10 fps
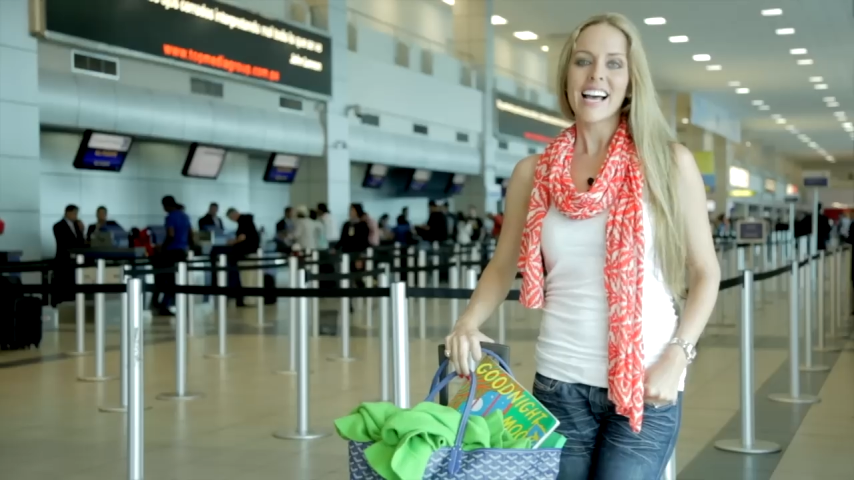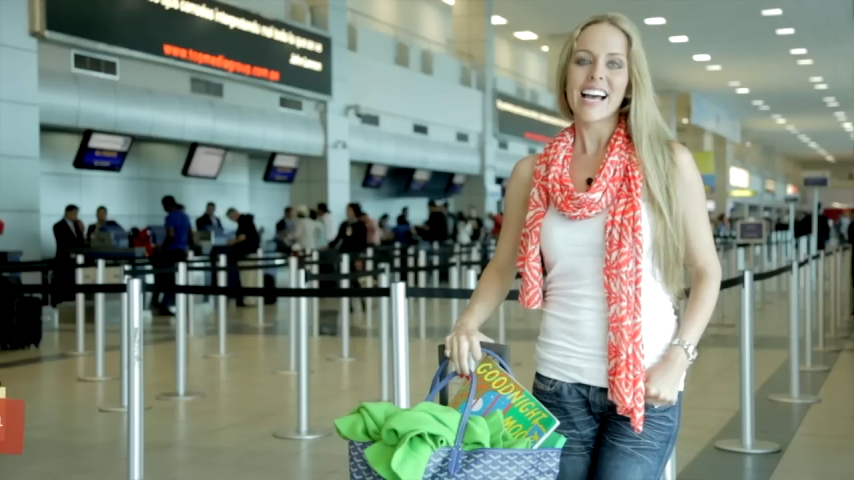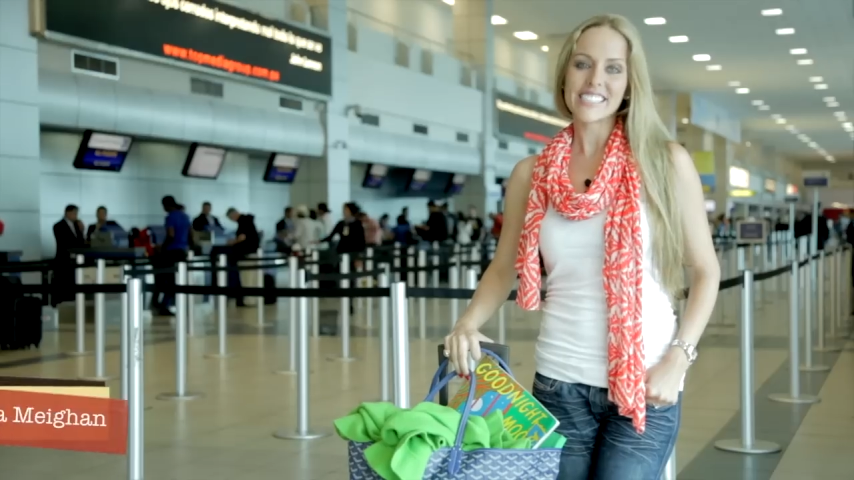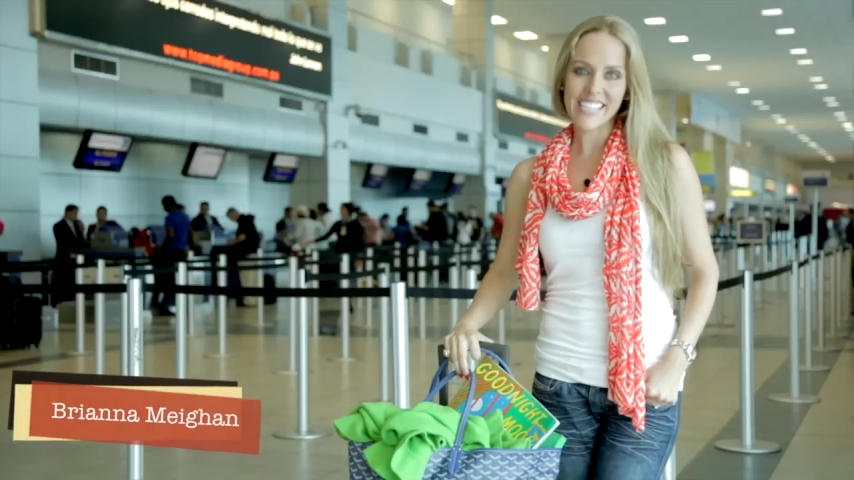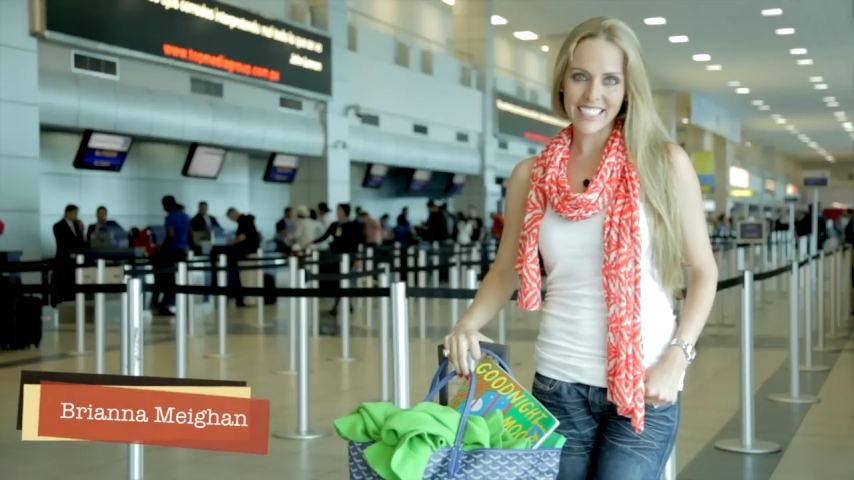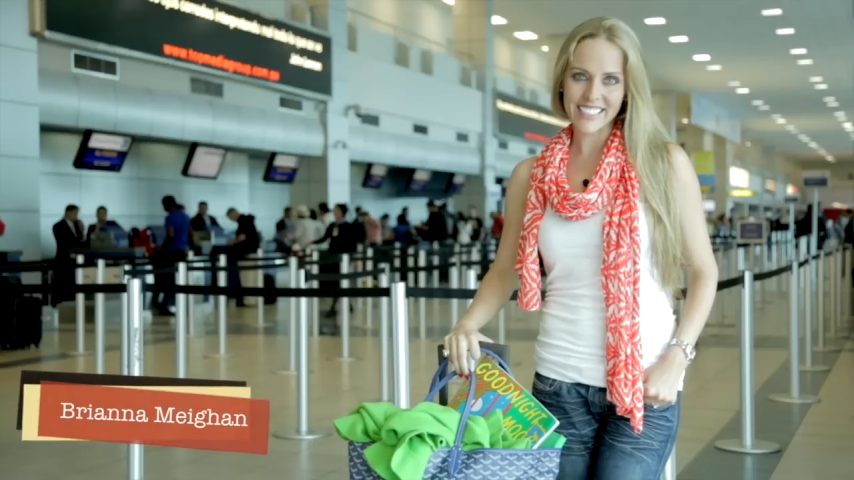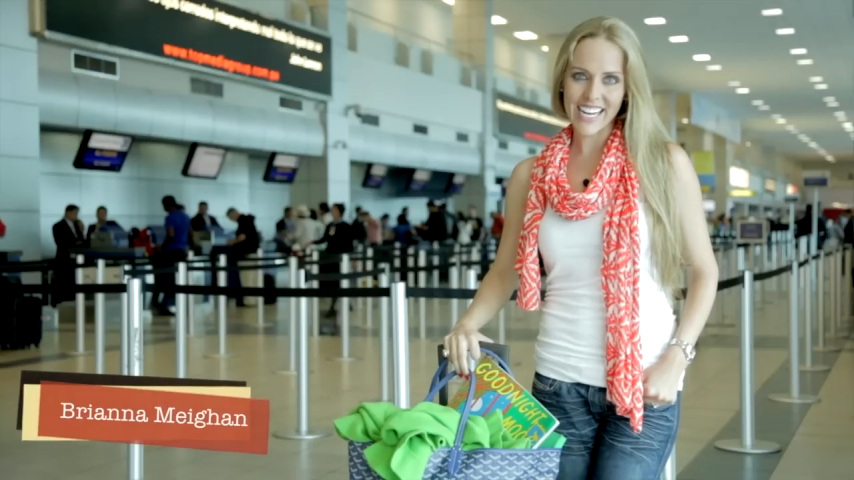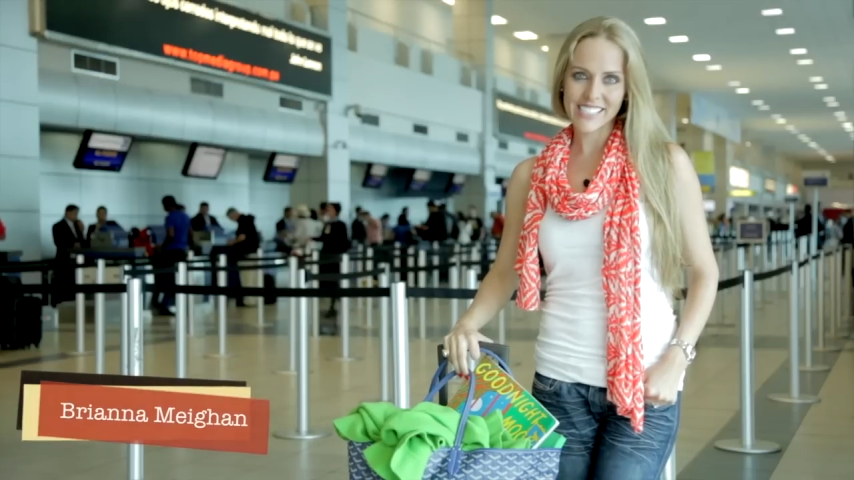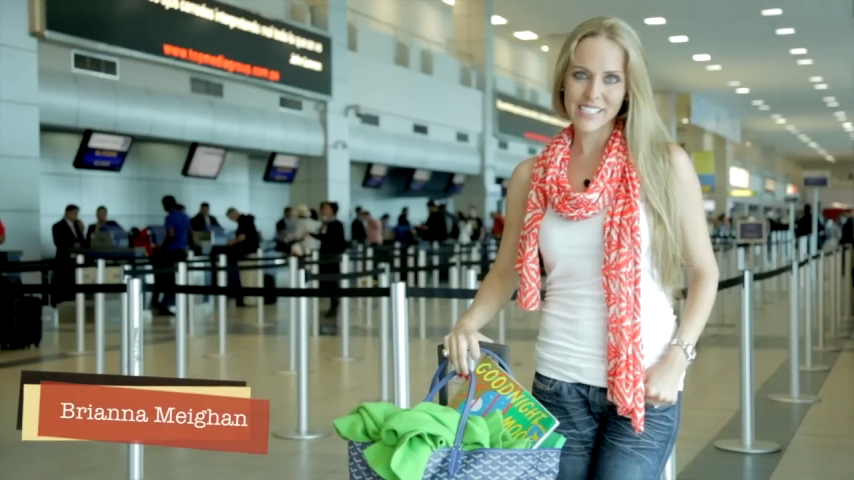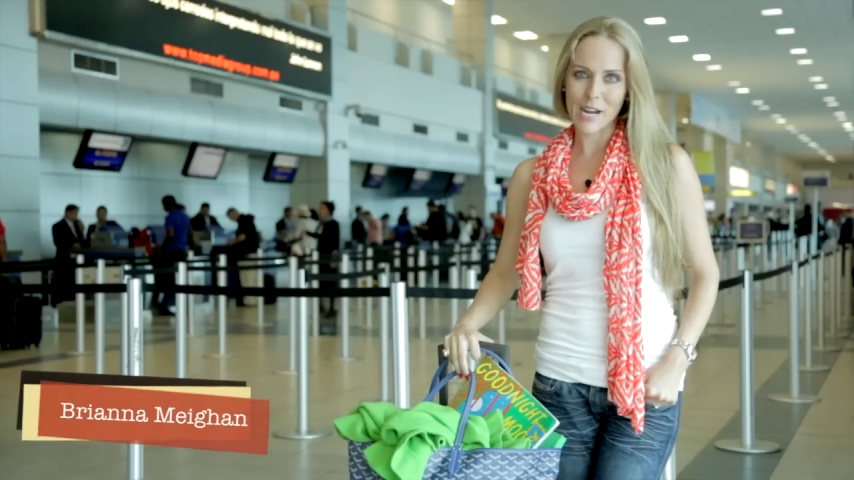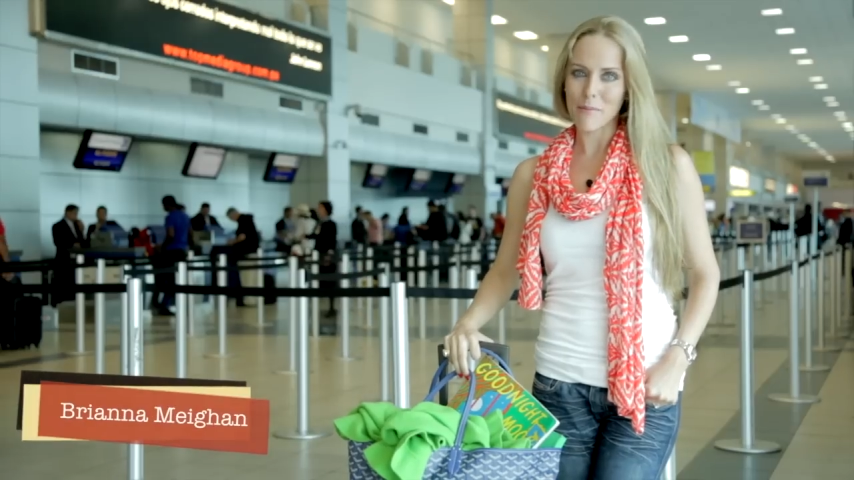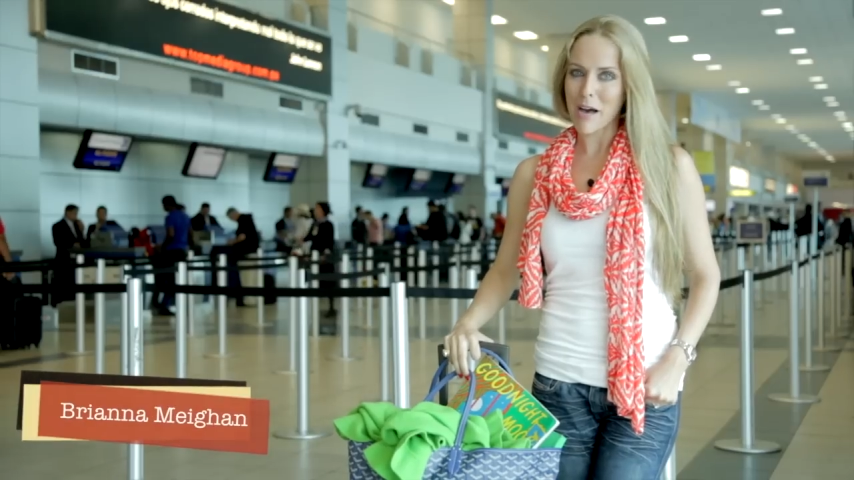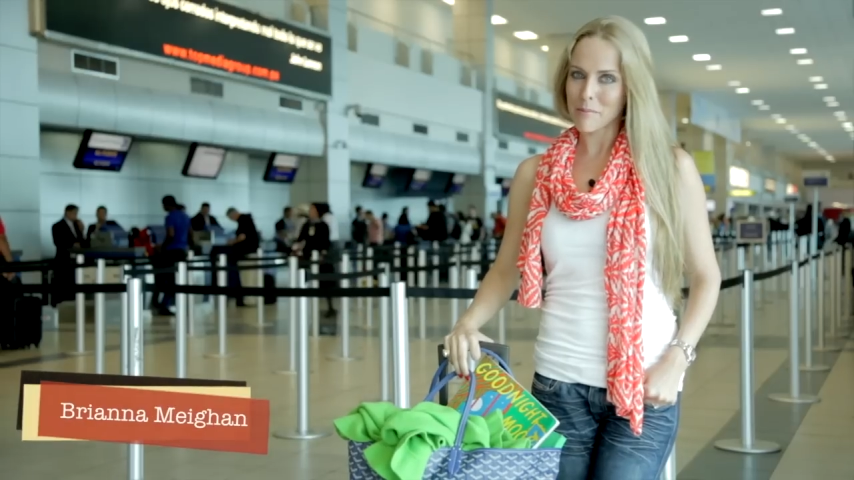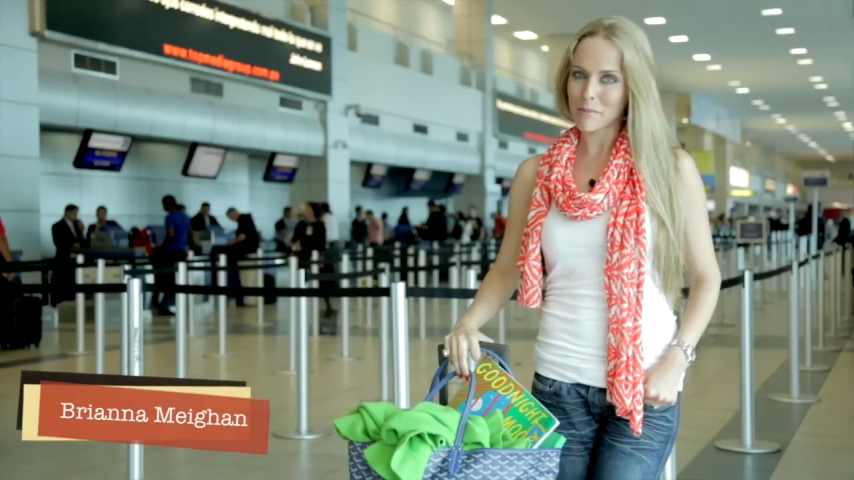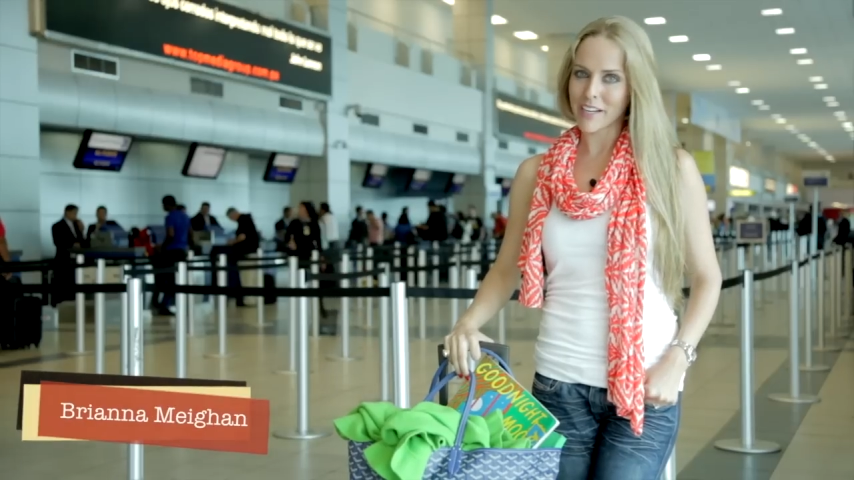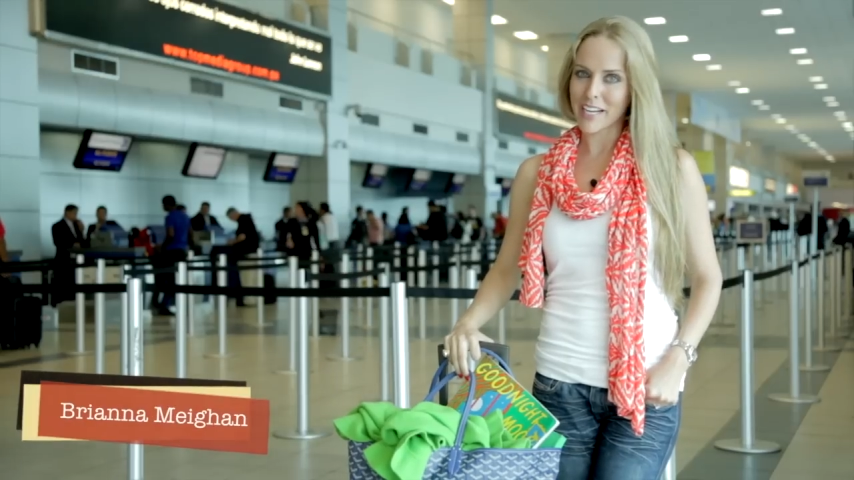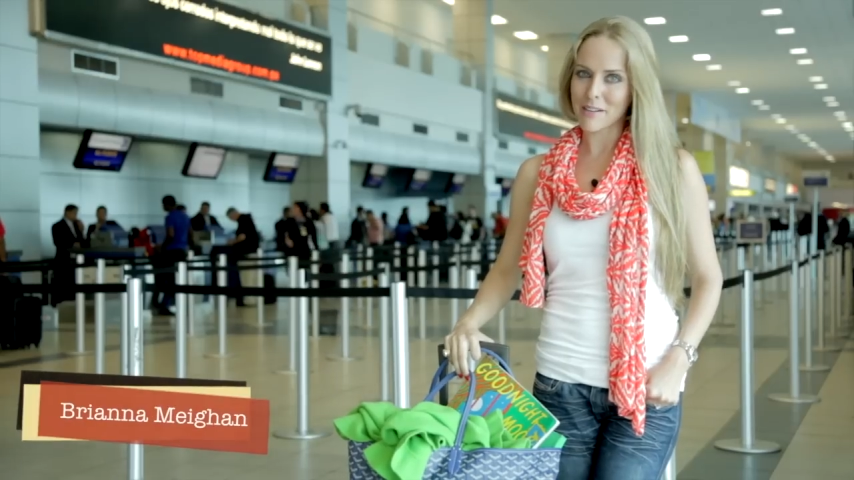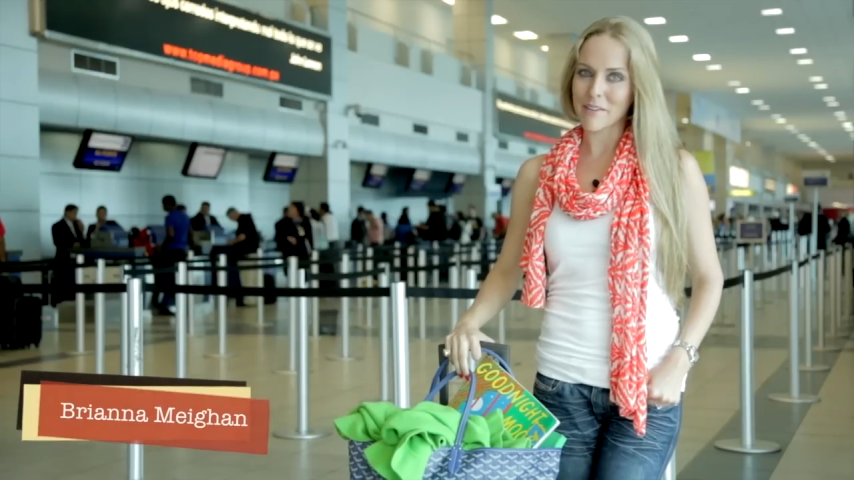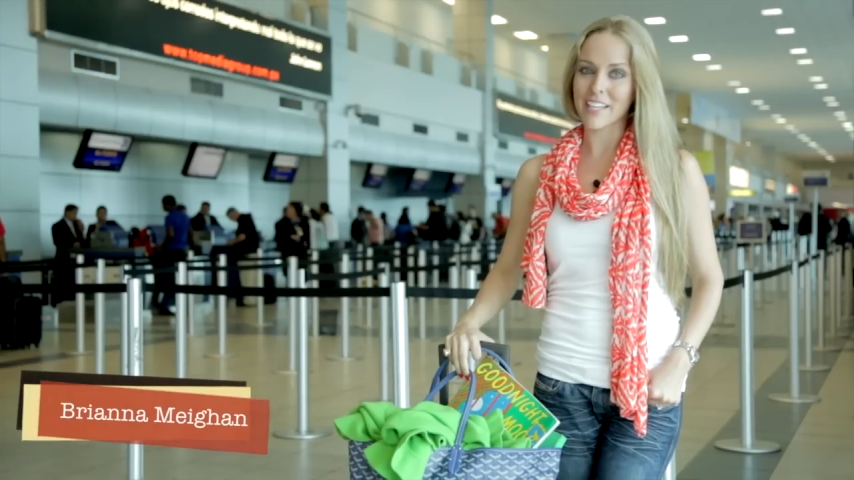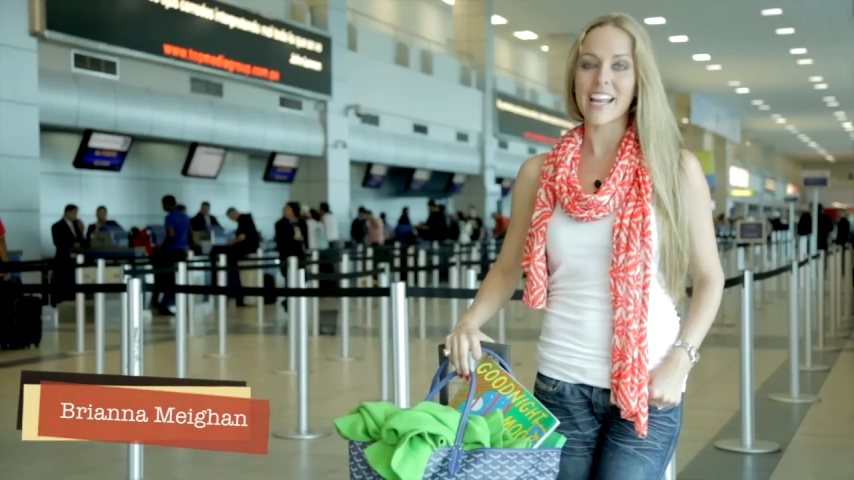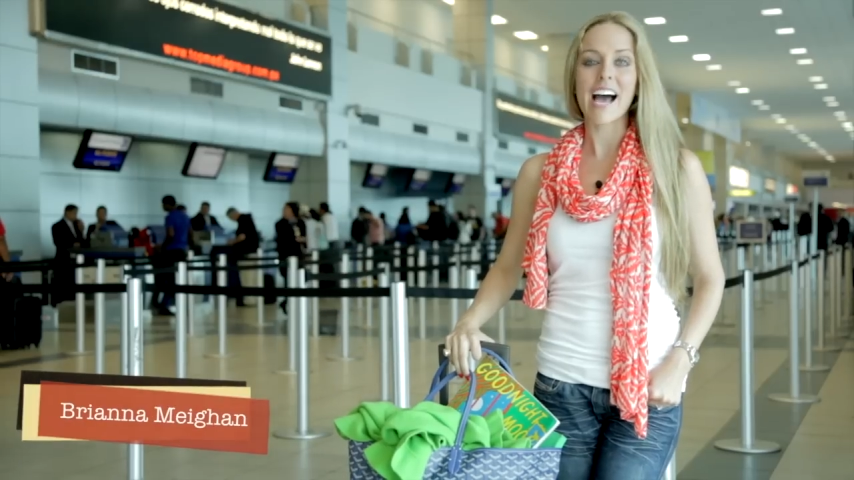Until next time, I'm Brianna Meighan.